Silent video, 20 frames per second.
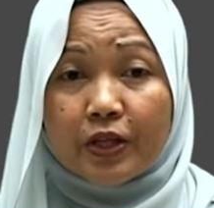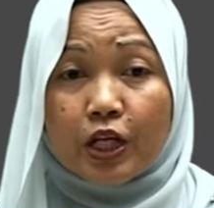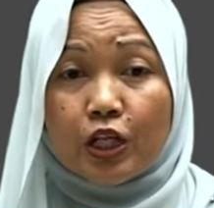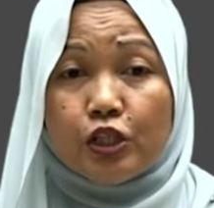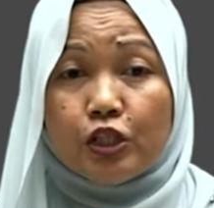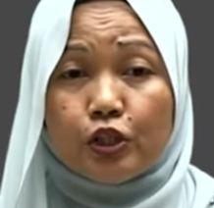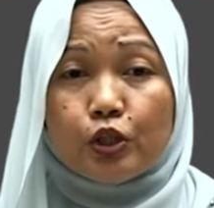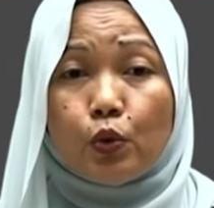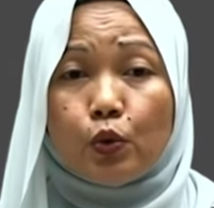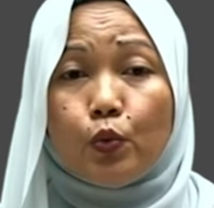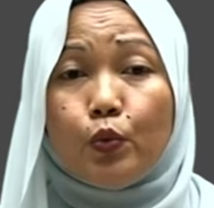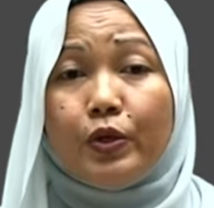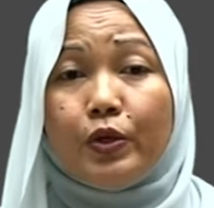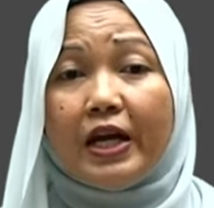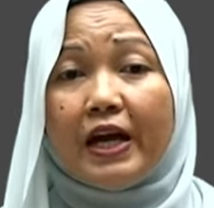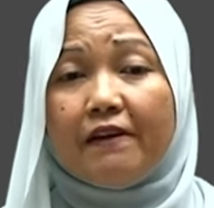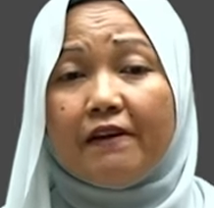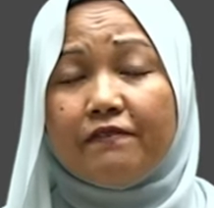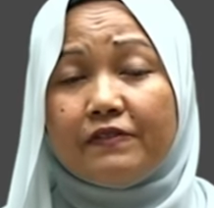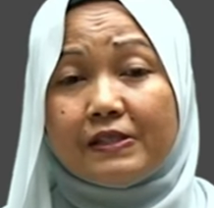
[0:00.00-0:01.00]
So we
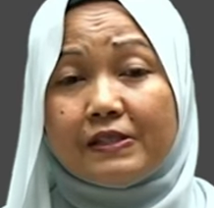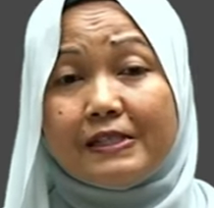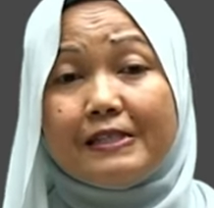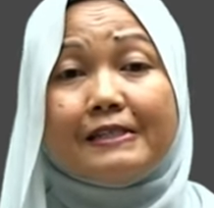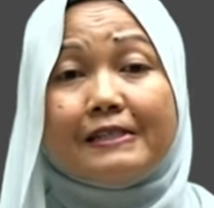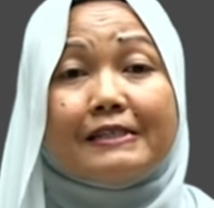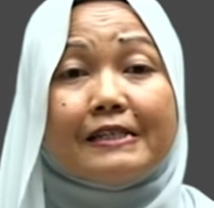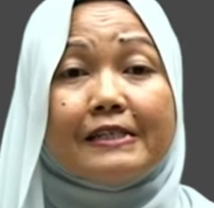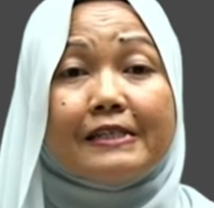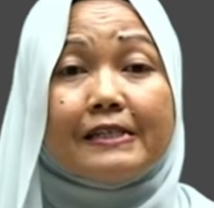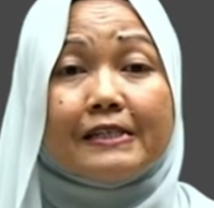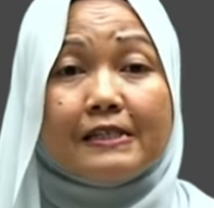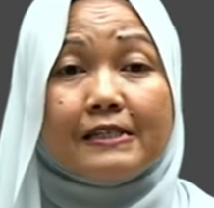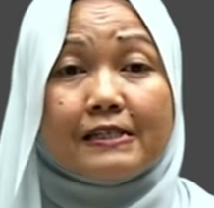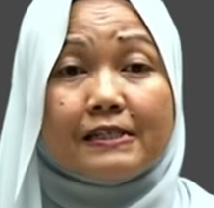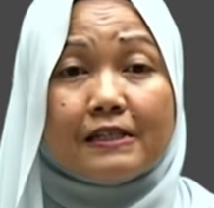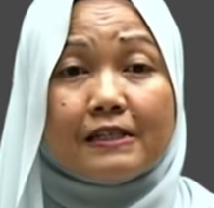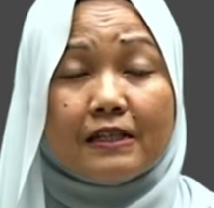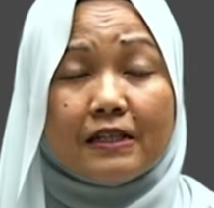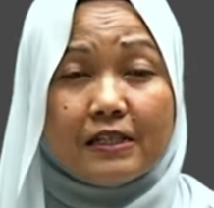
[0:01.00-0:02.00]
have three
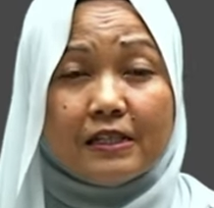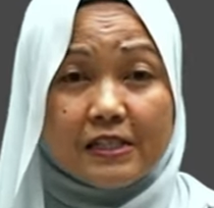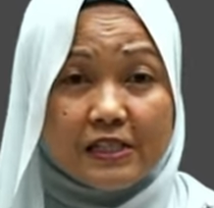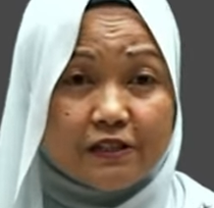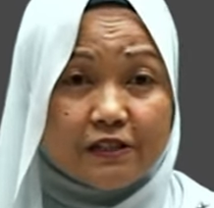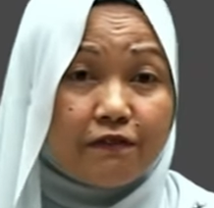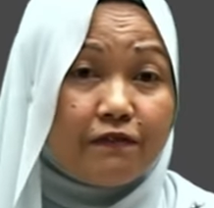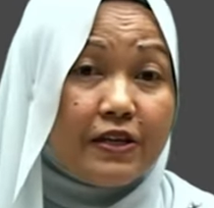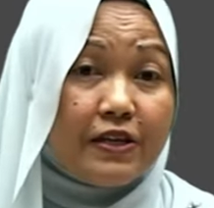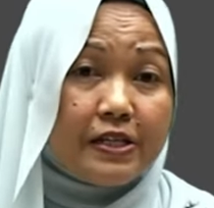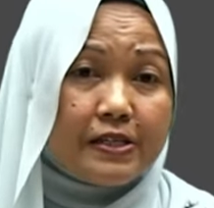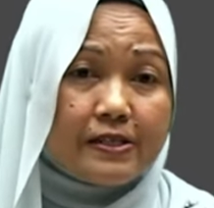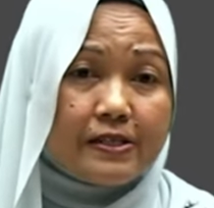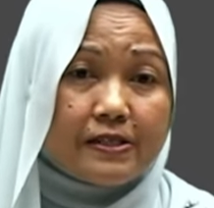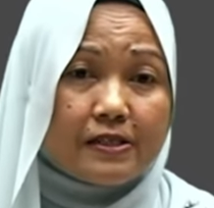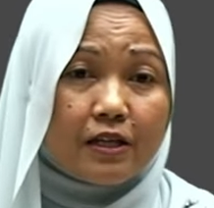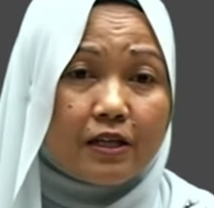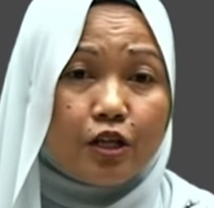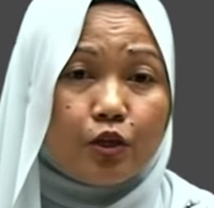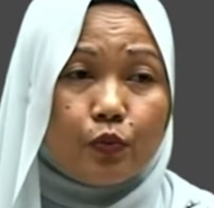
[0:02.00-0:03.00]
stages in this
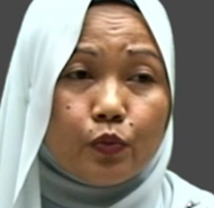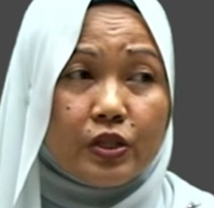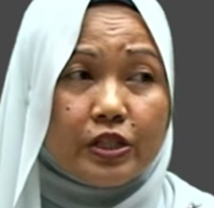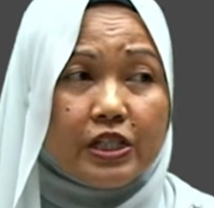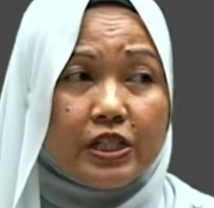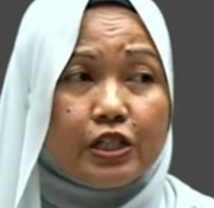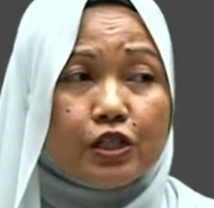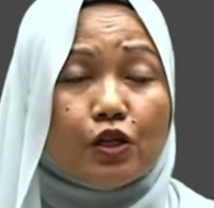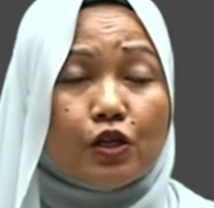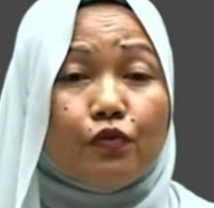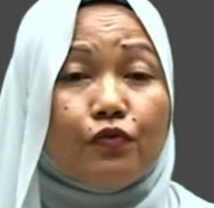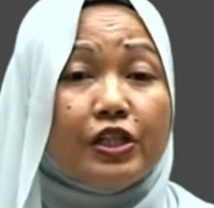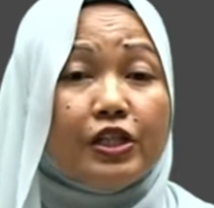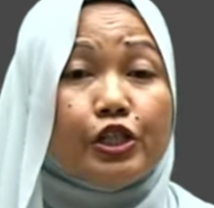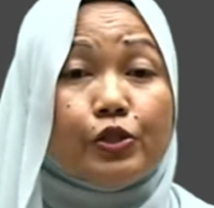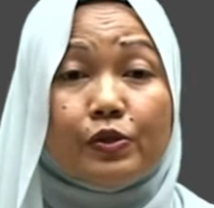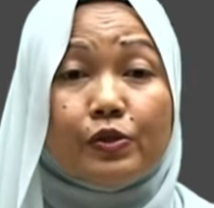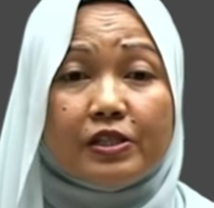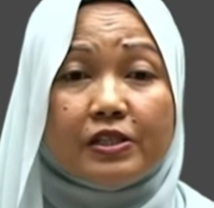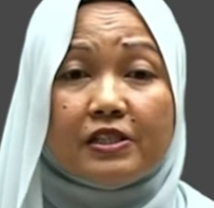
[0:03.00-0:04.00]
phase which is
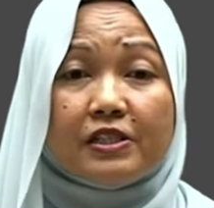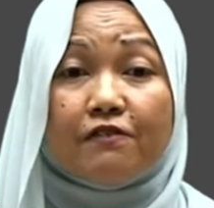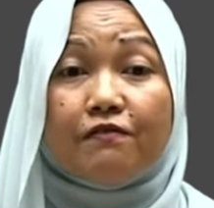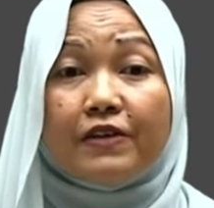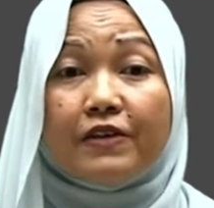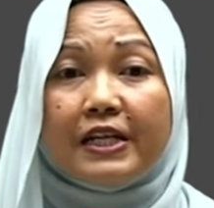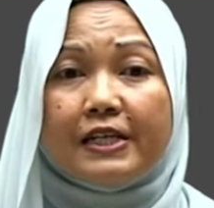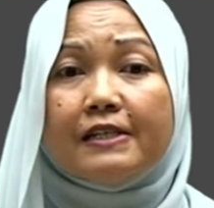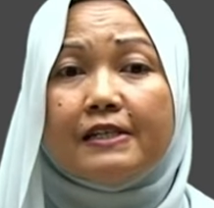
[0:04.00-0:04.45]
visual survey,